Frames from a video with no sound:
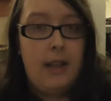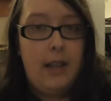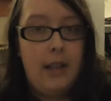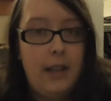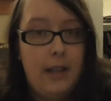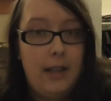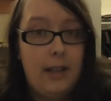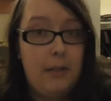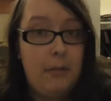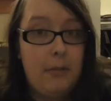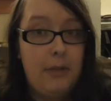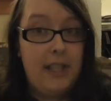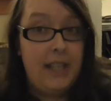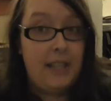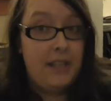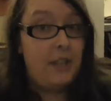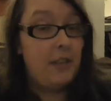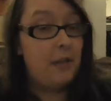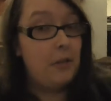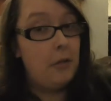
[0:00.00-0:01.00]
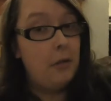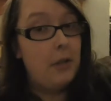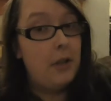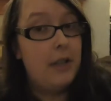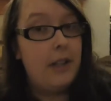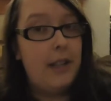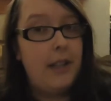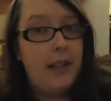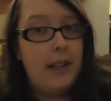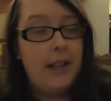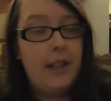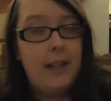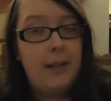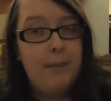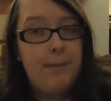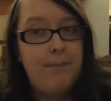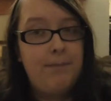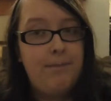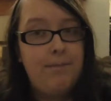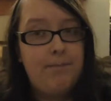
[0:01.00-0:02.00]
And we need to
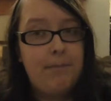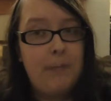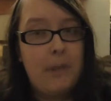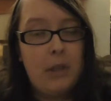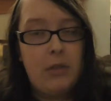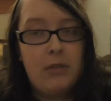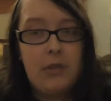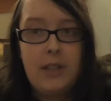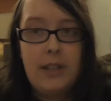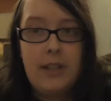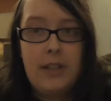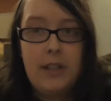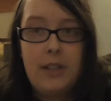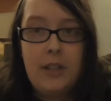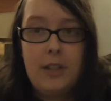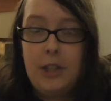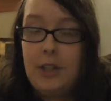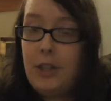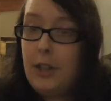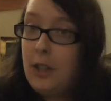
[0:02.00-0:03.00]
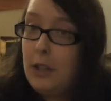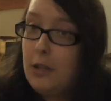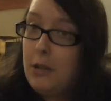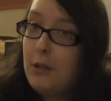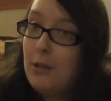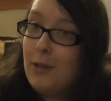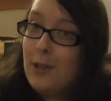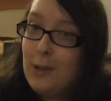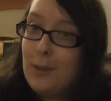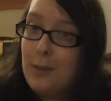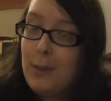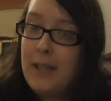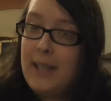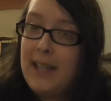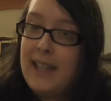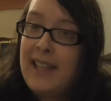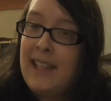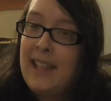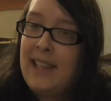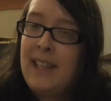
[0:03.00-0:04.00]
research on a local
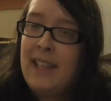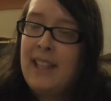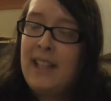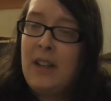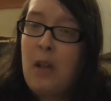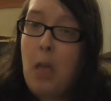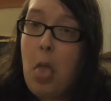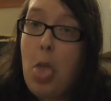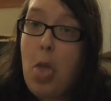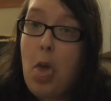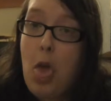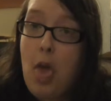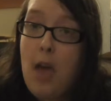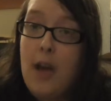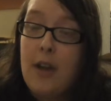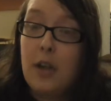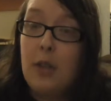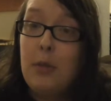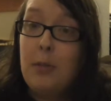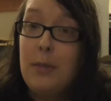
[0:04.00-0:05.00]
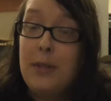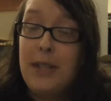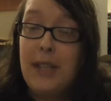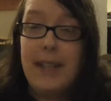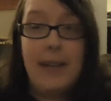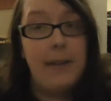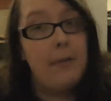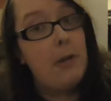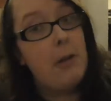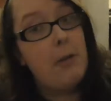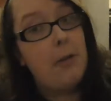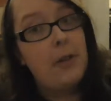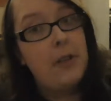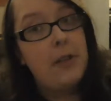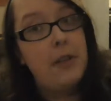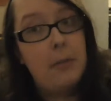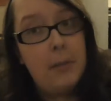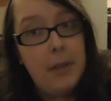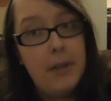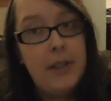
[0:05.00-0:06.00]
company that we
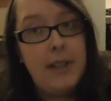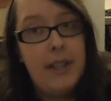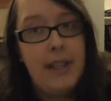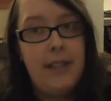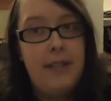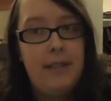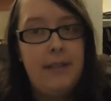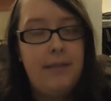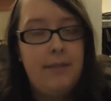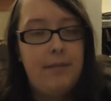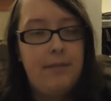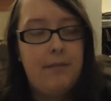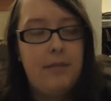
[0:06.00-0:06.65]
wanted to work in.